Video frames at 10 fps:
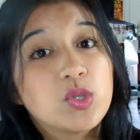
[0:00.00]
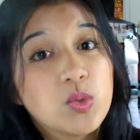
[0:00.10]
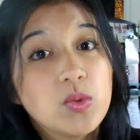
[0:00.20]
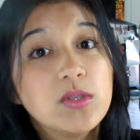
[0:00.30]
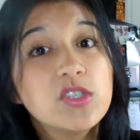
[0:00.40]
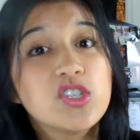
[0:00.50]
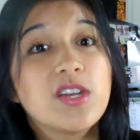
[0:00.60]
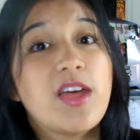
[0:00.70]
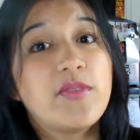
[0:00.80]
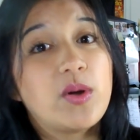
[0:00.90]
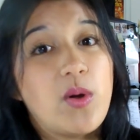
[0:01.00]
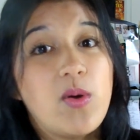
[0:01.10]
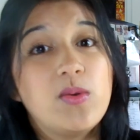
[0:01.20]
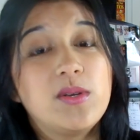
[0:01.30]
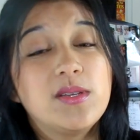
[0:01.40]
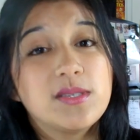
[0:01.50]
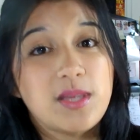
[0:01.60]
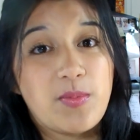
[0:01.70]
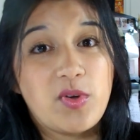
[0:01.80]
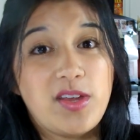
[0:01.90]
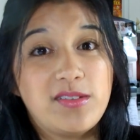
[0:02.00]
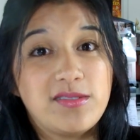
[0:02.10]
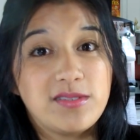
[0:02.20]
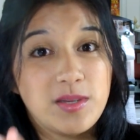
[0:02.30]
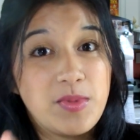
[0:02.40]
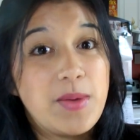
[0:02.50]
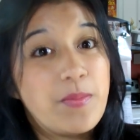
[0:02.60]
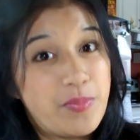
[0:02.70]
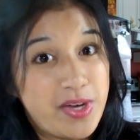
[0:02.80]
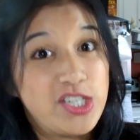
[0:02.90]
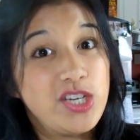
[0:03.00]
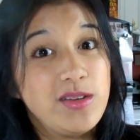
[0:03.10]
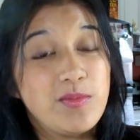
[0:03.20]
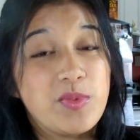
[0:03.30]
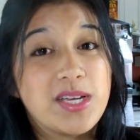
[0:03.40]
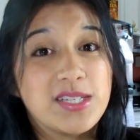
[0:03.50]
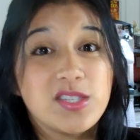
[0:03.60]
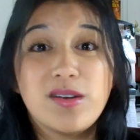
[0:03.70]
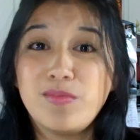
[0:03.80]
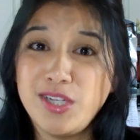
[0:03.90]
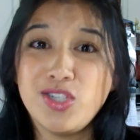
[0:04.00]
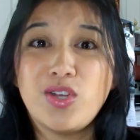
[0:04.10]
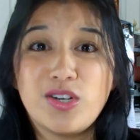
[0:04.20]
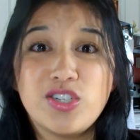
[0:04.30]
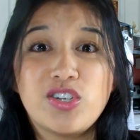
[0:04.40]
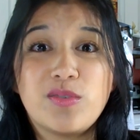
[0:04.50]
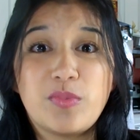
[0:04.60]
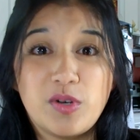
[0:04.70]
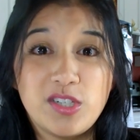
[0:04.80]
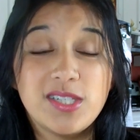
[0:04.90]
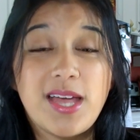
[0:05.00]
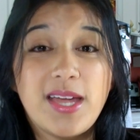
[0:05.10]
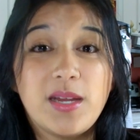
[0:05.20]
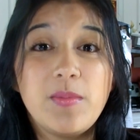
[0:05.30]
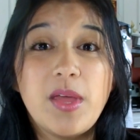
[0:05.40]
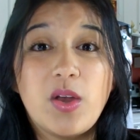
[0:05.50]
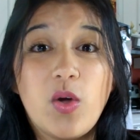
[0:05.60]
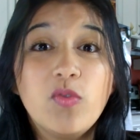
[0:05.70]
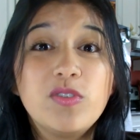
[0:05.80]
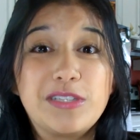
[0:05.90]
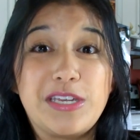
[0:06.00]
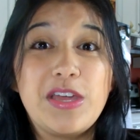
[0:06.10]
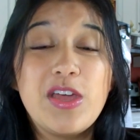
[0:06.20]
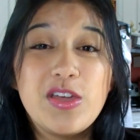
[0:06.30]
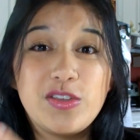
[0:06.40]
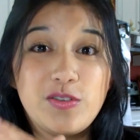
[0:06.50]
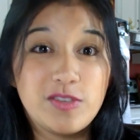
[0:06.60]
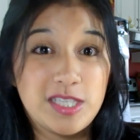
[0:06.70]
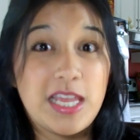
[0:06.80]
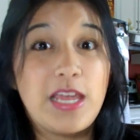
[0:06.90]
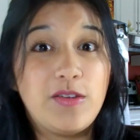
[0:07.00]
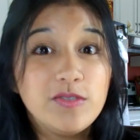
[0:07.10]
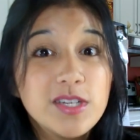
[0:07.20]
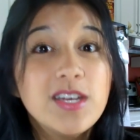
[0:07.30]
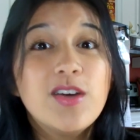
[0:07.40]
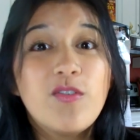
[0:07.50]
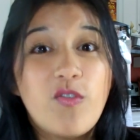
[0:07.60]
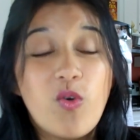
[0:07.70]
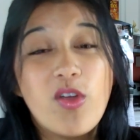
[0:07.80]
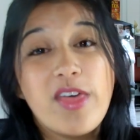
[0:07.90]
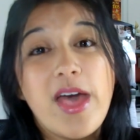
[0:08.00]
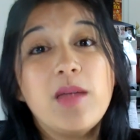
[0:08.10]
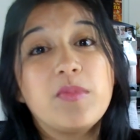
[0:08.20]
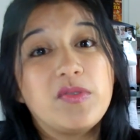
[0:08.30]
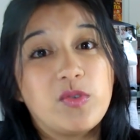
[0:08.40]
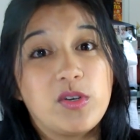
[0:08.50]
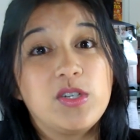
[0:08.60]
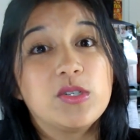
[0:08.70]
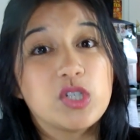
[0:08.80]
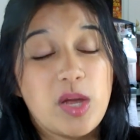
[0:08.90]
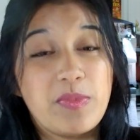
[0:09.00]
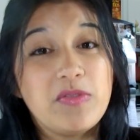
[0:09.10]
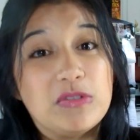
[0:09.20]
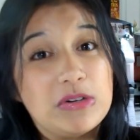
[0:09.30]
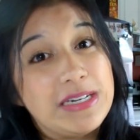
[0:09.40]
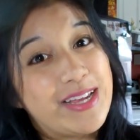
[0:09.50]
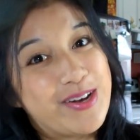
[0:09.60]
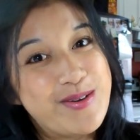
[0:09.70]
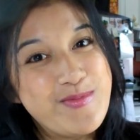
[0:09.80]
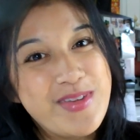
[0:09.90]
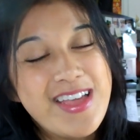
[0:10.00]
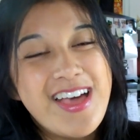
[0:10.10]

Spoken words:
Tools should have their own separate, to me, budget because they're a much larger purchase item, and hopefully you've saved for that before you go shopping for it, I hope.